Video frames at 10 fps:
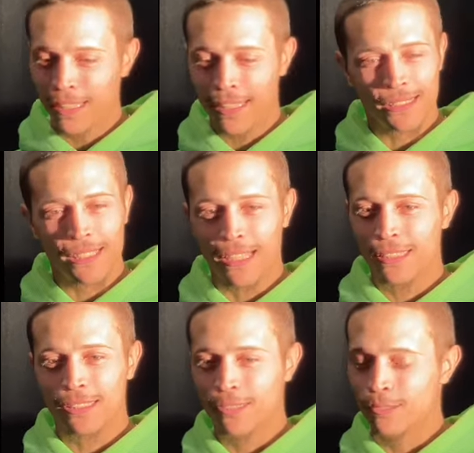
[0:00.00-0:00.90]

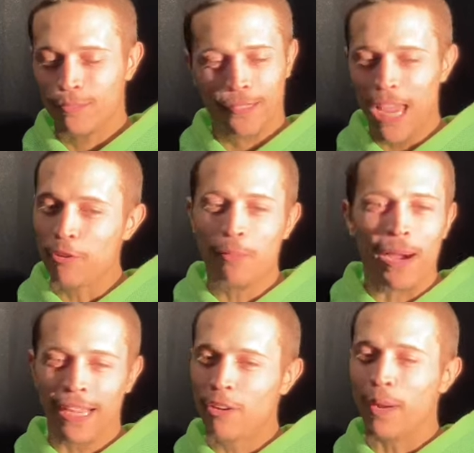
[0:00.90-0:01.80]
that's
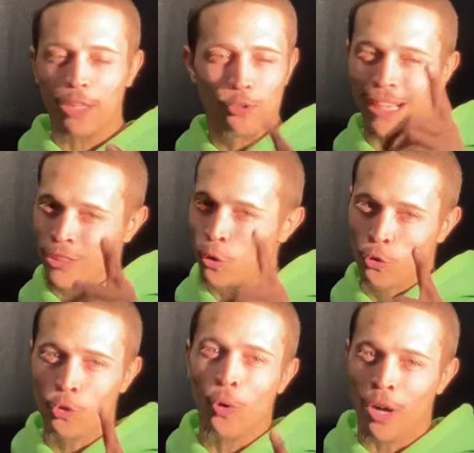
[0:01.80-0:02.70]
everybody, you guys know who
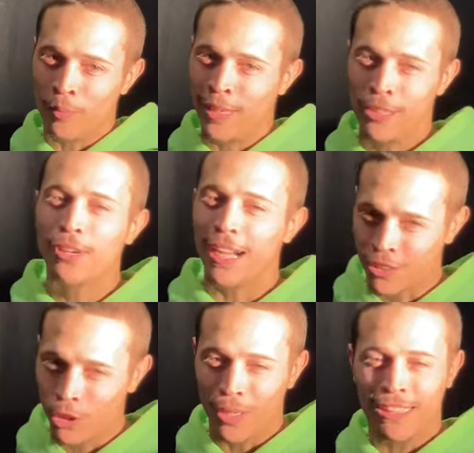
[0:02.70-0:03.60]
you are, man, you guys
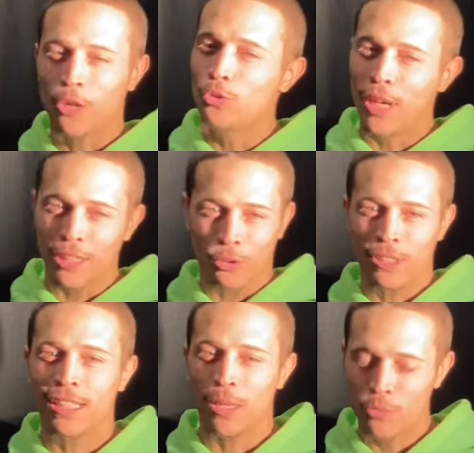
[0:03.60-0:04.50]
know, I tell you guys all the
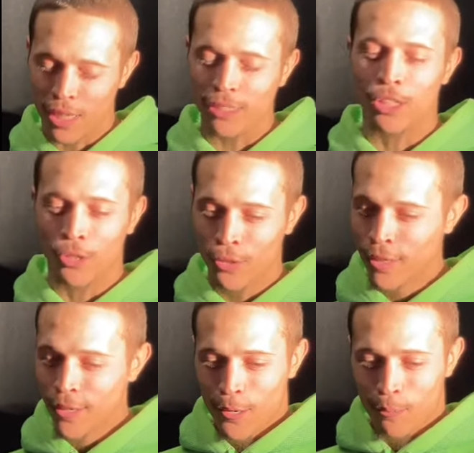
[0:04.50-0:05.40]
time, you guys know,
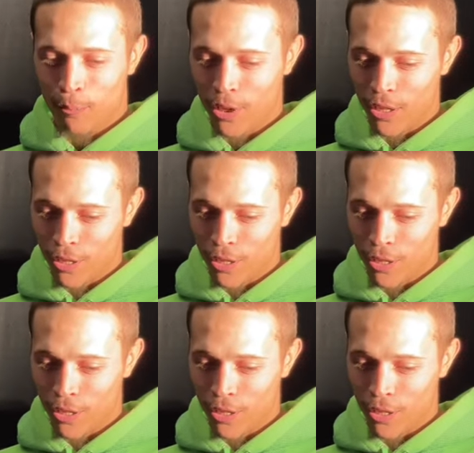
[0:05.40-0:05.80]
but